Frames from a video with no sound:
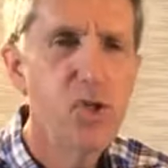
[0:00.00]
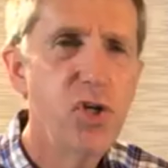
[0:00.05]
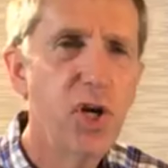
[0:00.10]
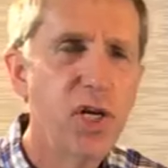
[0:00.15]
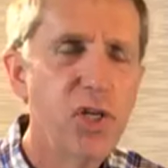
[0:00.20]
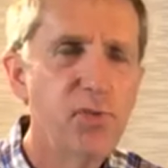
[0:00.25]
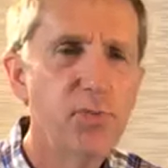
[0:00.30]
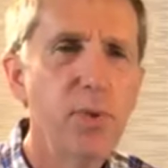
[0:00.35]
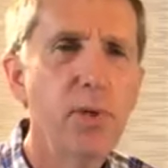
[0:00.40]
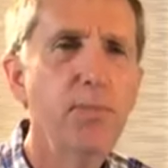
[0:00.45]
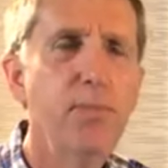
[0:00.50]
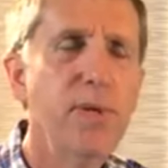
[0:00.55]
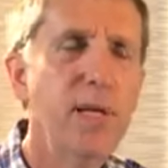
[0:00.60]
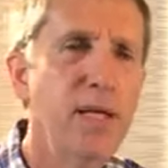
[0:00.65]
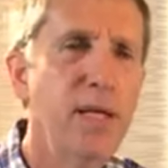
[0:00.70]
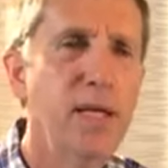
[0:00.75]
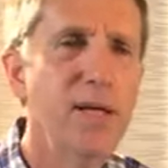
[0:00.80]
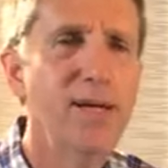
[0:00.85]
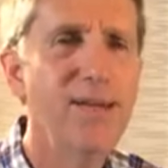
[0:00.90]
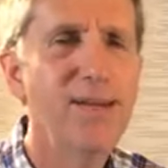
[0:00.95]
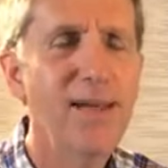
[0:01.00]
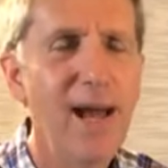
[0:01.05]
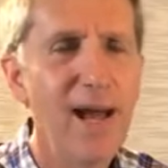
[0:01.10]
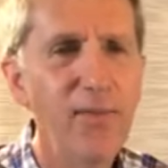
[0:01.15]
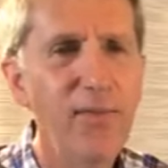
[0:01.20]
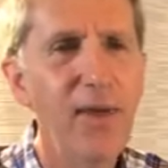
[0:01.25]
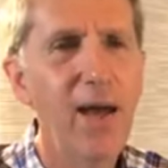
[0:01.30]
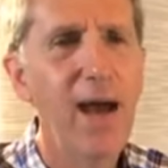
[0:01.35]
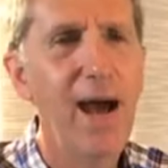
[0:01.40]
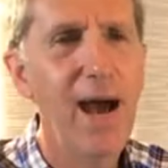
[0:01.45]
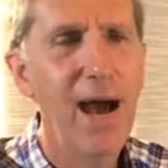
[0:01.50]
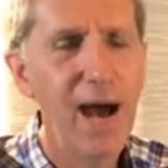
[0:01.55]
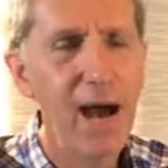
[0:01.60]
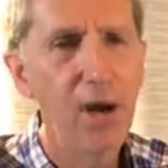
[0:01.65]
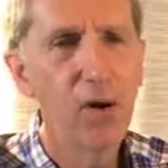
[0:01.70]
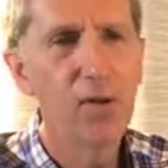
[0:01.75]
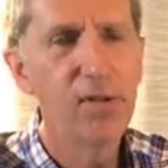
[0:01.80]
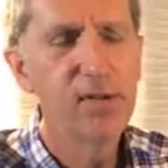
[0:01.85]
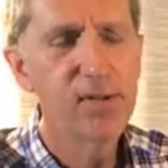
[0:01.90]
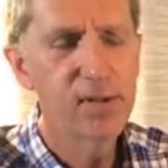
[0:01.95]
Judgment begins at the
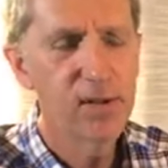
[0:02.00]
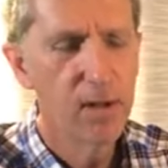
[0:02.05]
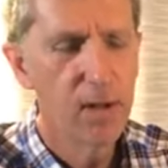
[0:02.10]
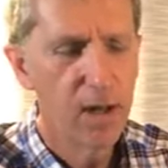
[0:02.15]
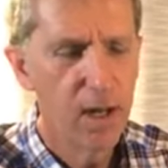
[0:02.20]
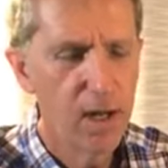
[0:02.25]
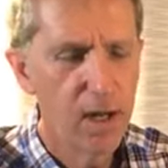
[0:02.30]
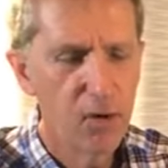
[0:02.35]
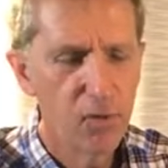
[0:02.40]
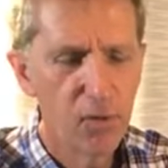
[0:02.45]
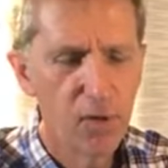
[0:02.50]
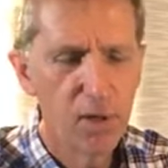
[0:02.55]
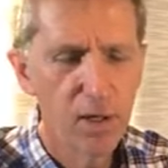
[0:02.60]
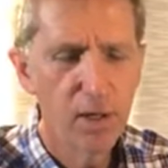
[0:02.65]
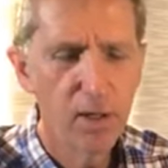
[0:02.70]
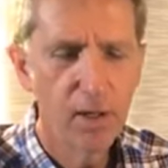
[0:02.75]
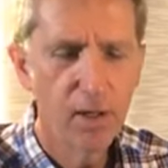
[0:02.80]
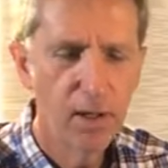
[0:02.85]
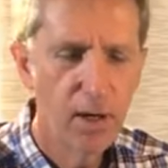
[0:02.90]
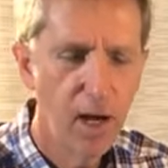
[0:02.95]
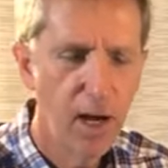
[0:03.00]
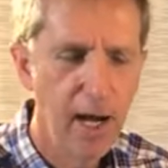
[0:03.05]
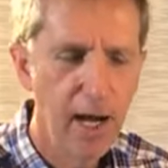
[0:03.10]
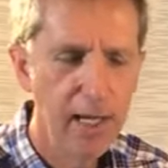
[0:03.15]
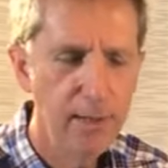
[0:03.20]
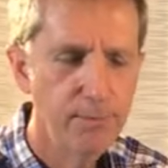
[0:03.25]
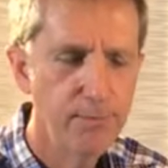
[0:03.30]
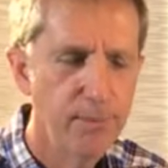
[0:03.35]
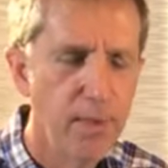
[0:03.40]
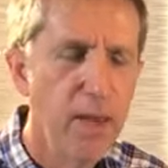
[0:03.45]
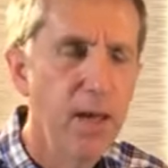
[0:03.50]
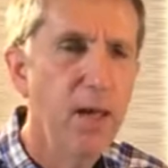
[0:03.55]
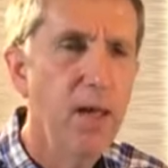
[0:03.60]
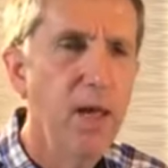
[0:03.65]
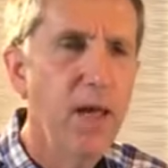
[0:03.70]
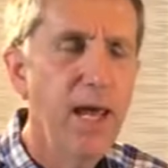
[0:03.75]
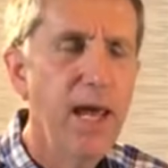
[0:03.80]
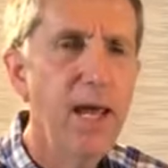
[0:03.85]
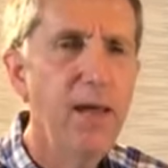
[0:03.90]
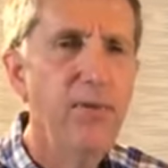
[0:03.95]
house of God.
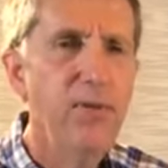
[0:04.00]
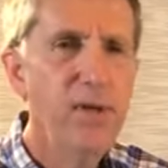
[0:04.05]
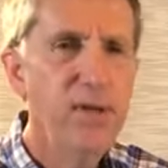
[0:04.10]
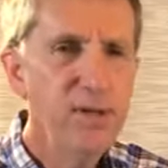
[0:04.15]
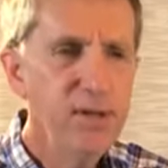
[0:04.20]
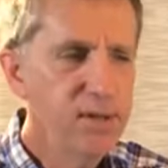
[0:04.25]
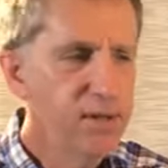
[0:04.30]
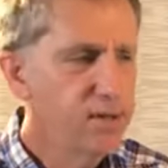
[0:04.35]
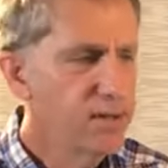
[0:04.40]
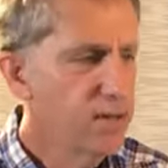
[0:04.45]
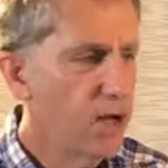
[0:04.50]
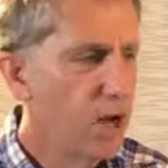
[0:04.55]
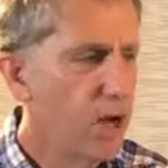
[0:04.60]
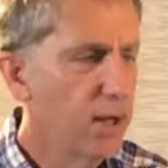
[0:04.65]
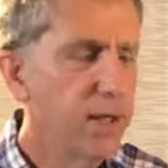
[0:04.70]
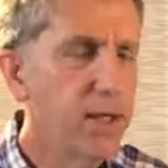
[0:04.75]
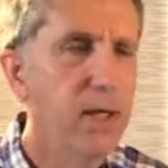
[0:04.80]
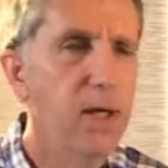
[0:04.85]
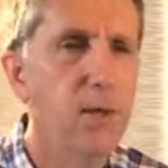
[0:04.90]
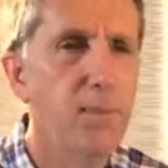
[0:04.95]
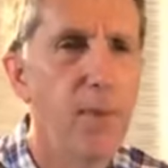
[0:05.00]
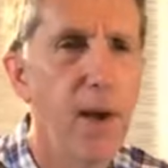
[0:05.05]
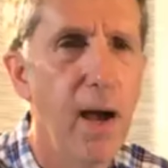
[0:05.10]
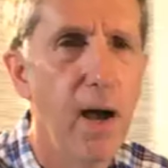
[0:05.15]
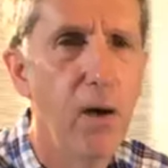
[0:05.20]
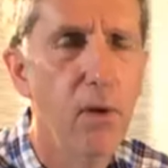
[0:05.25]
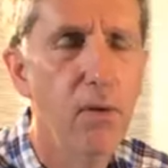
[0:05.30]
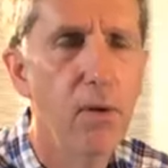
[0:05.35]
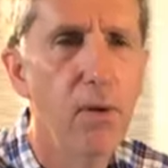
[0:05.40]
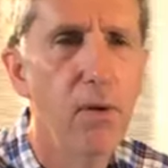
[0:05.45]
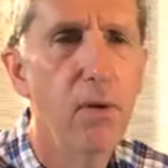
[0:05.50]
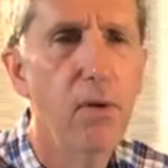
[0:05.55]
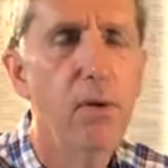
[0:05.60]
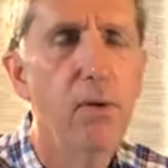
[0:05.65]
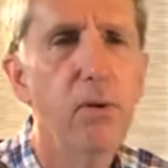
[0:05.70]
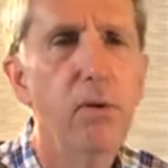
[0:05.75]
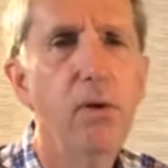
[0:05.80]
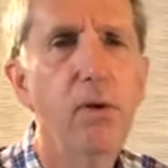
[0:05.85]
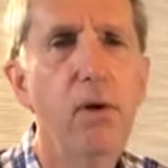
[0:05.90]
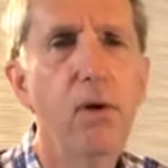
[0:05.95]
And this is talking about
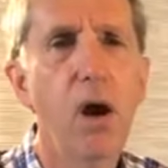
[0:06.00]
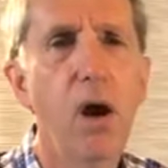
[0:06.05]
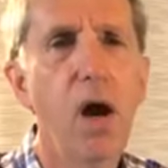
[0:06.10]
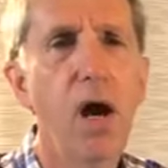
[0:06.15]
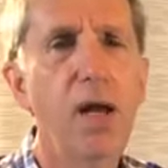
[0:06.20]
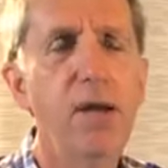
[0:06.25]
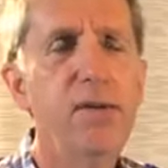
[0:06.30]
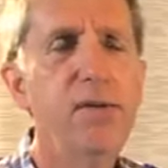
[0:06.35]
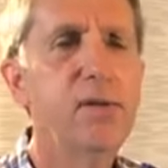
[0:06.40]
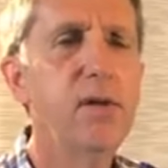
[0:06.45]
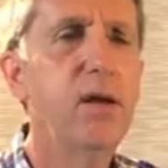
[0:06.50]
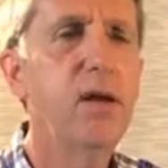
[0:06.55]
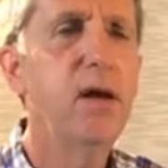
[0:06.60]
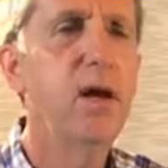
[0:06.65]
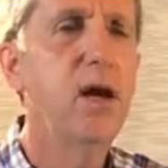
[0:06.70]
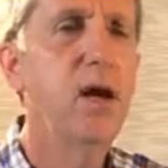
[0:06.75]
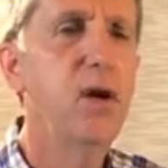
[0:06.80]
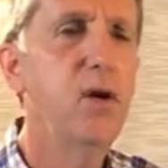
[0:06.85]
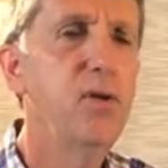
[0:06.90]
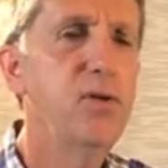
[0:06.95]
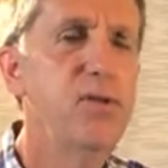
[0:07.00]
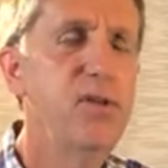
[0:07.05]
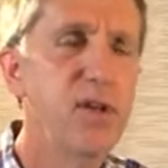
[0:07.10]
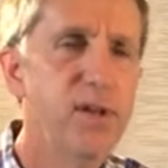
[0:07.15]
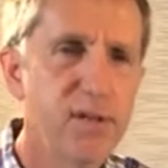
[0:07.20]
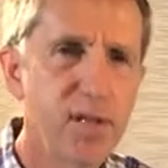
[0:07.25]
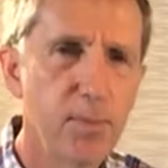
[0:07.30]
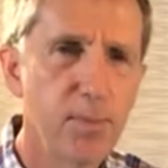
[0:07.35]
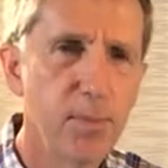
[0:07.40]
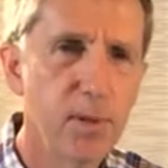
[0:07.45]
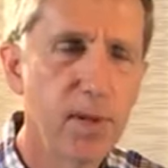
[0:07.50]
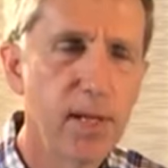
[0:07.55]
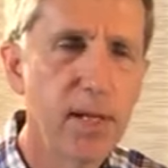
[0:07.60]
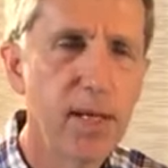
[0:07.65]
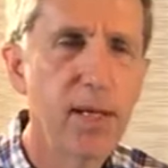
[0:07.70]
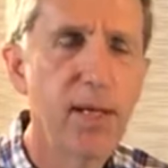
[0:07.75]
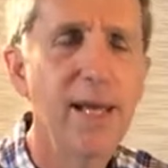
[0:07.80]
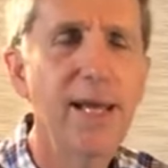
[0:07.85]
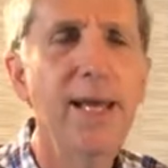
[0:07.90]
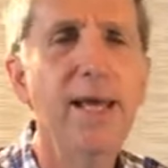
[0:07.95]
God's uh,
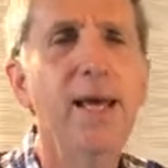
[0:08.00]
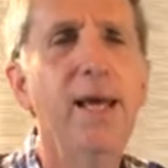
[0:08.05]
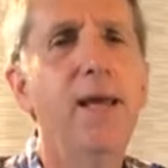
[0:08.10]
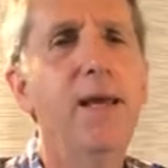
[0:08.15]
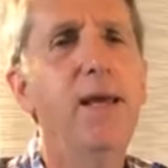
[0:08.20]
discipline